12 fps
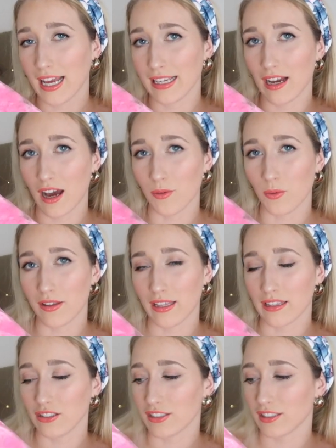I got one
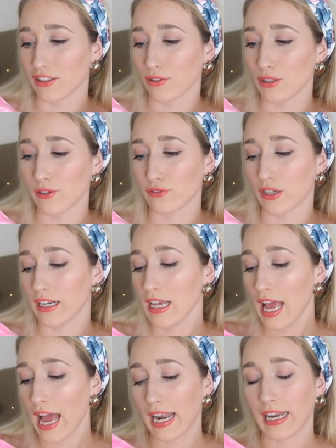that looks a little different,
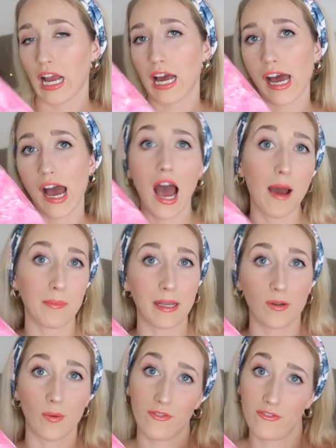and I got a hot
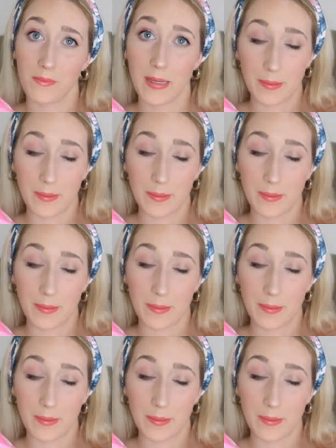pink one for